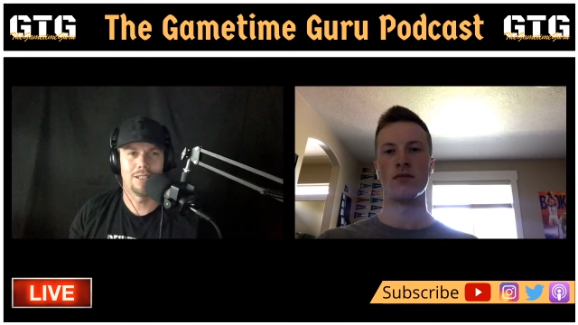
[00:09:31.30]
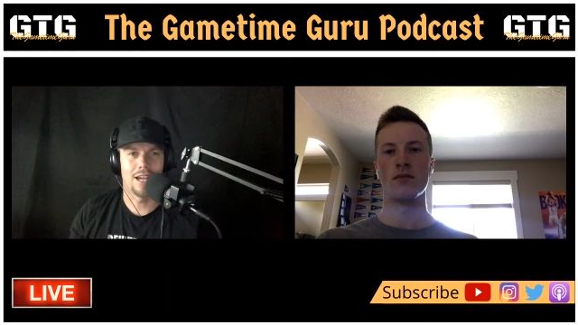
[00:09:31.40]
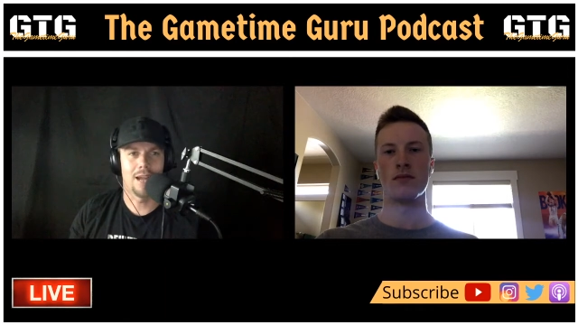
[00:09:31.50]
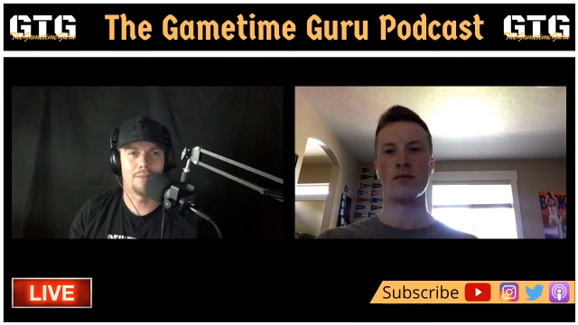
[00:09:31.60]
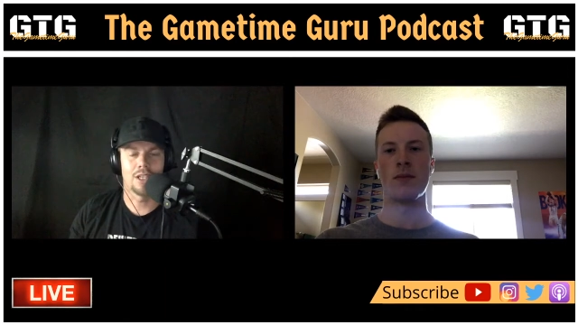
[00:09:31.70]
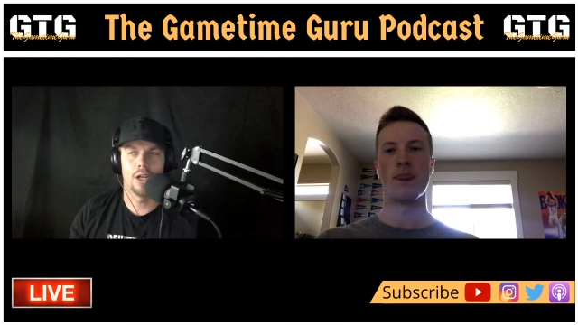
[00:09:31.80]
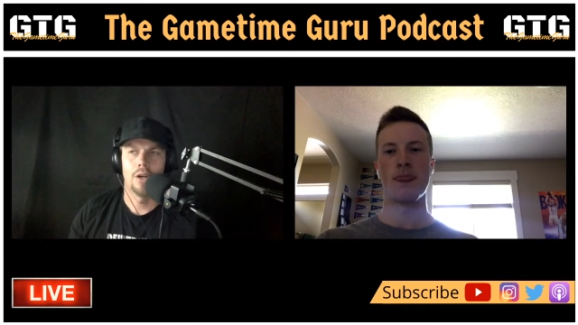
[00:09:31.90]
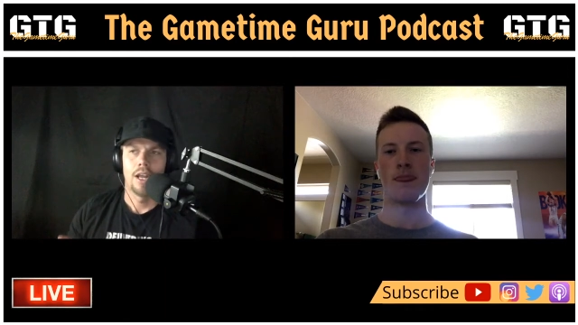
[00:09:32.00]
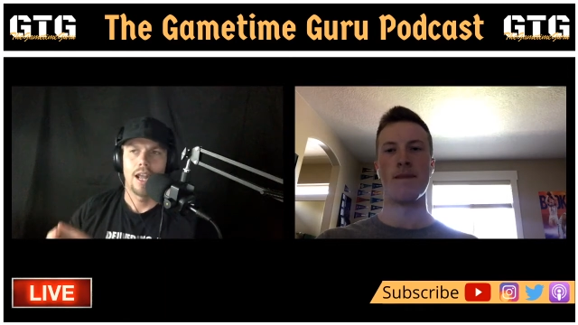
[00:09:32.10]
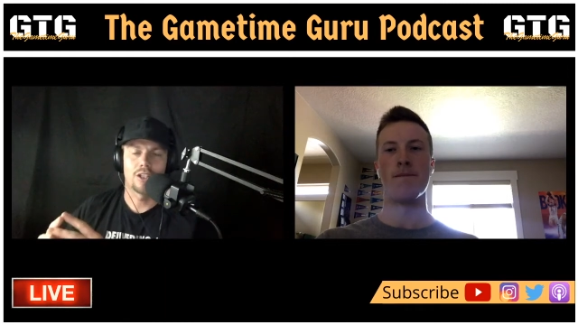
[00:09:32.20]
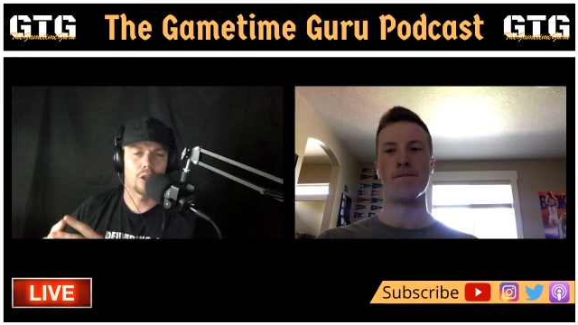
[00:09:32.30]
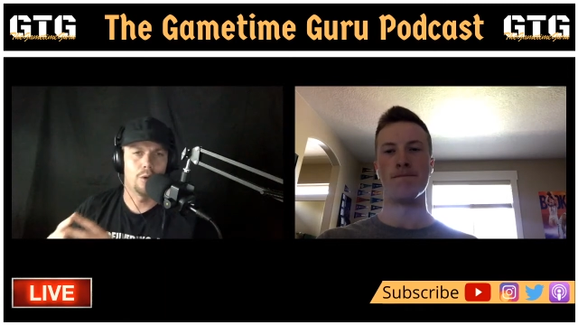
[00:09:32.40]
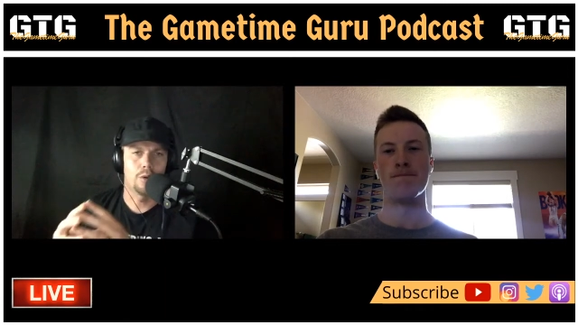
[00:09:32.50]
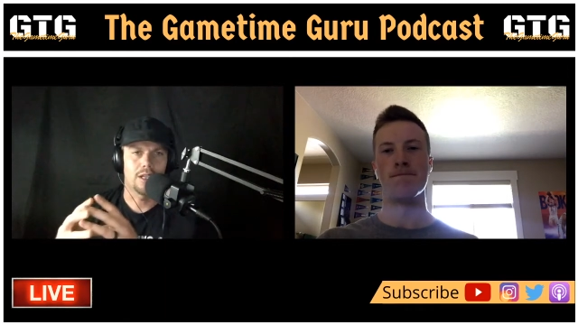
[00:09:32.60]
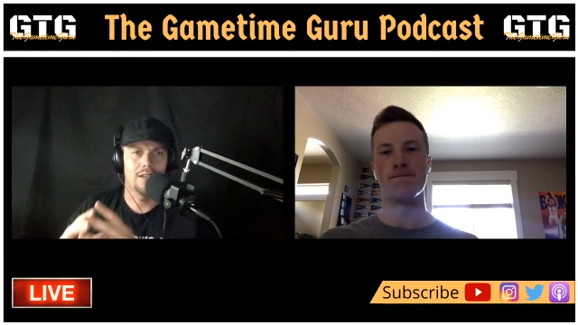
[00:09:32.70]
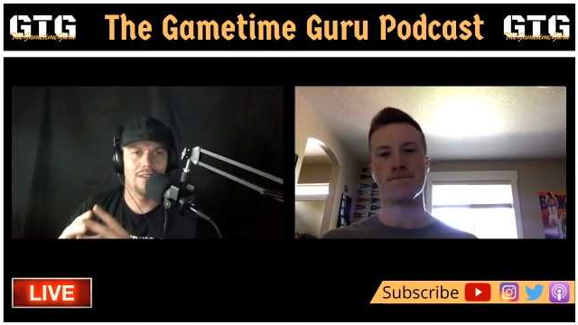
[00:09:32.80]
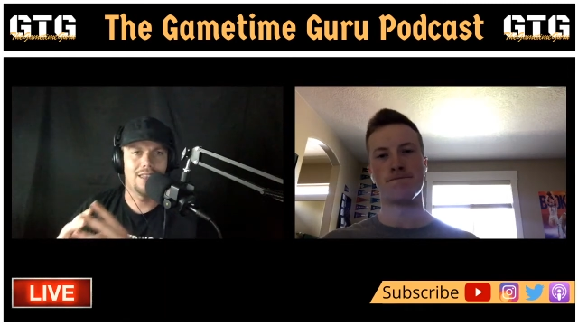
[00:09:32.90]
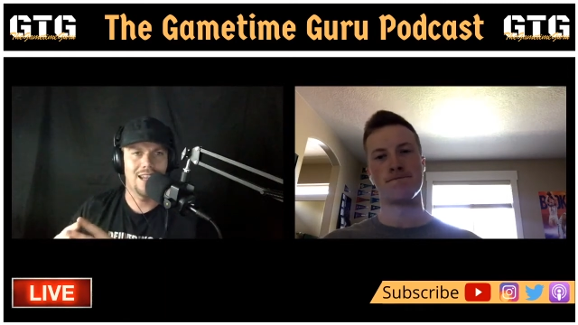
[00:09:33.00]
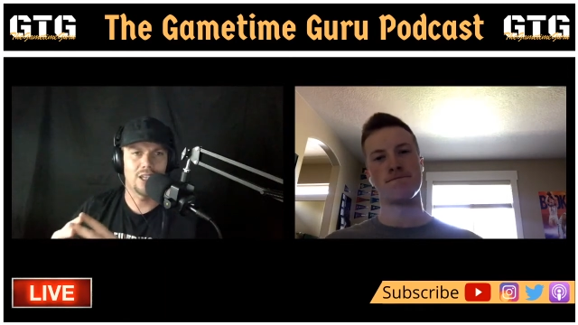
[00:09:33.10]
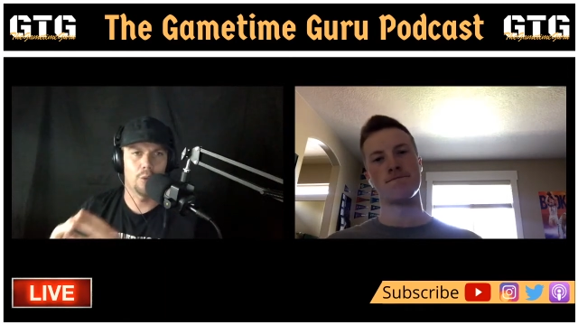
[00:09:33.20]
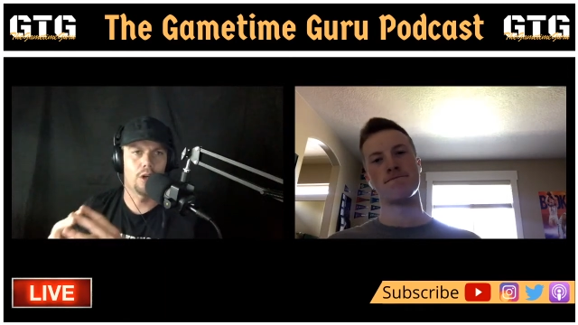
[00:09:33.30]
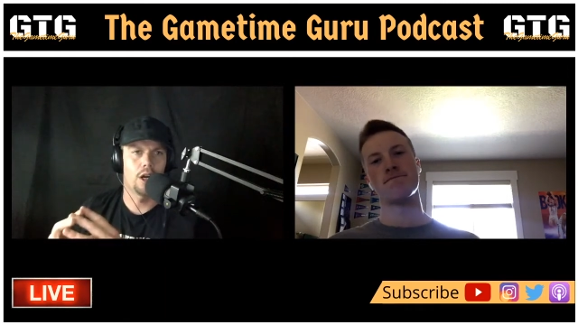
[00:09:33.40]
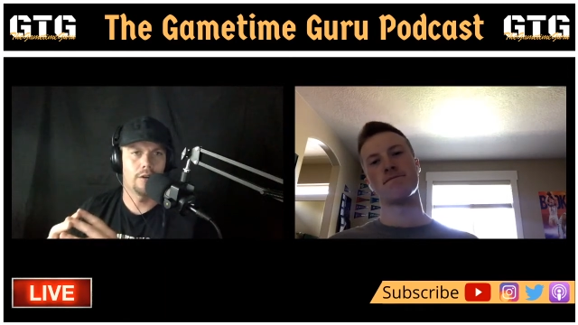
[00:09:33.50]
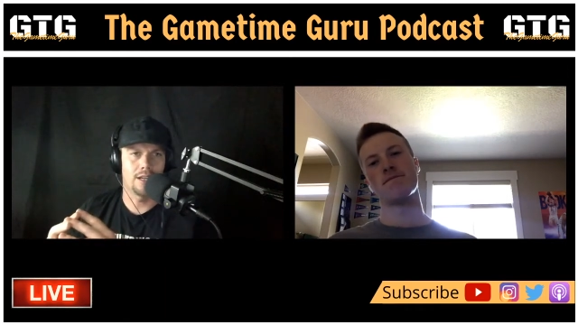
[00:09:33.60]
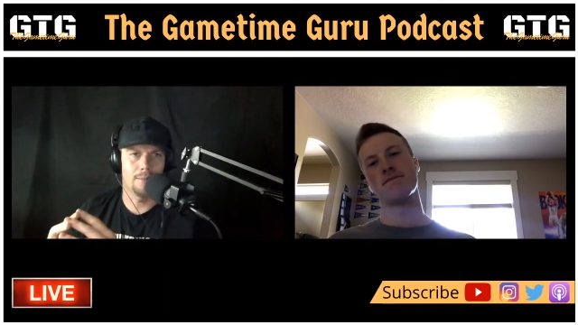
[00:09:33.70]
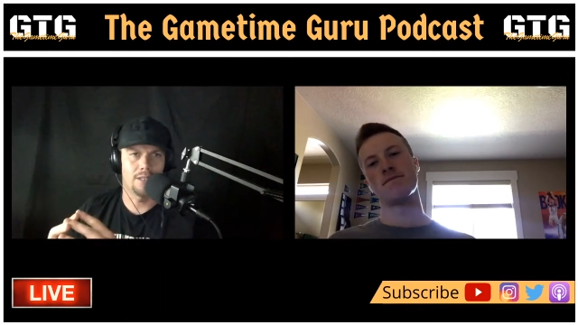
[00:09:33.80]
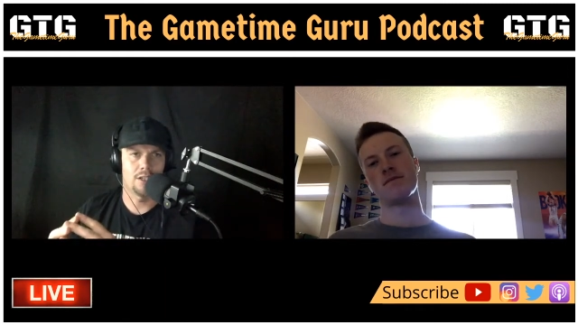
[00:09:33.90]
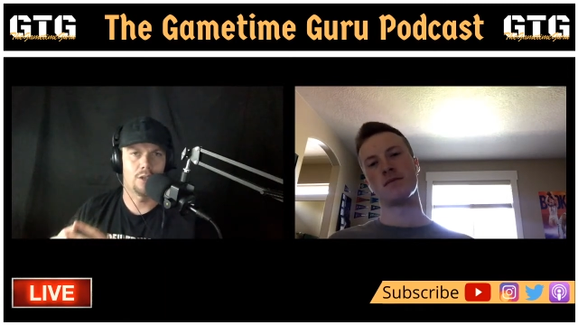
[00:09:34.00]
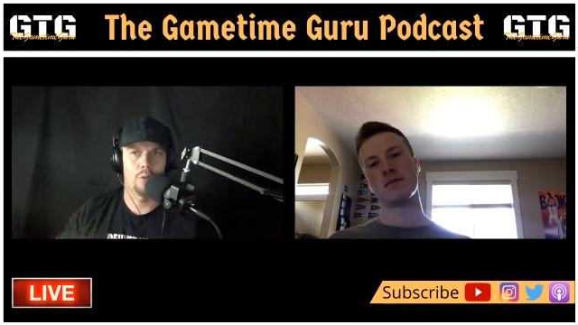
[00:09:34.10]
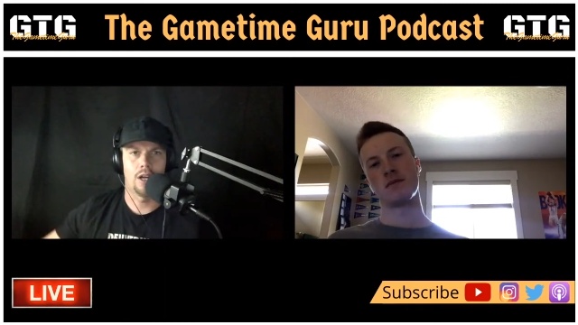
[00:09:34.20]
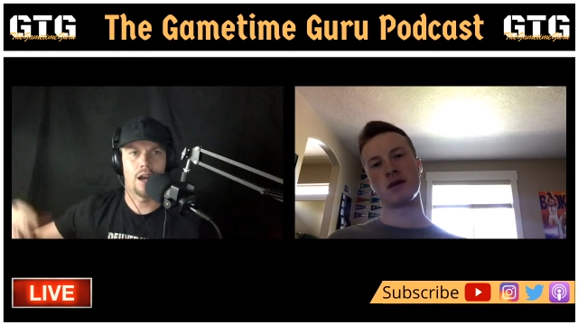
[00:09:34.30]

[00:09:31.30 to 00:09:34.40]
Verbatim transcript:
Speaker 1: of times, you know. Mm-hmm. And so mm-hmm. even then you were already in position to win.